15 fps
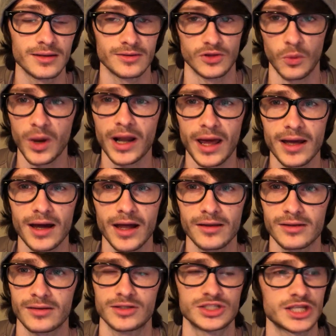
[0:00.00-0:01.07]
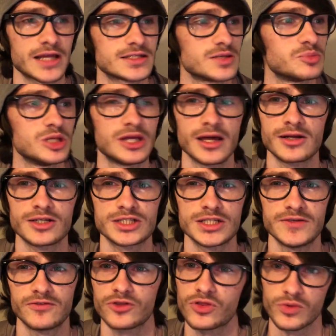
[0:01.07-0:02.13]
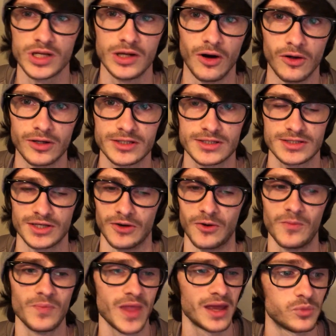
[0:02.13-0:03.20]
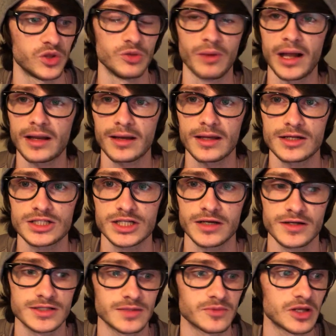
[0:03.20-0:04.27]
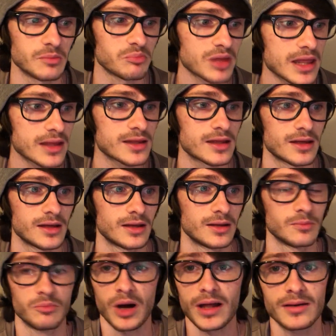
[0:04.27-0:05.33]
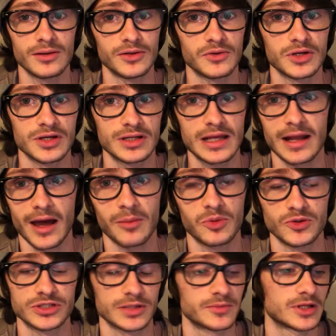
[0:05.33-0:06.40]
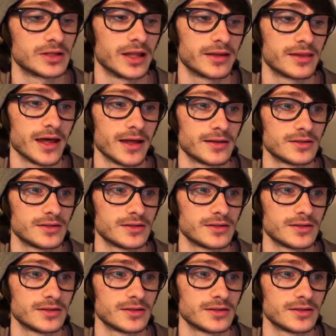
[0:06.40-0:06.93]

The one I got, Chesapeake Energy, for $3. So you might not get a share of something big, but you could get Apple with something like that.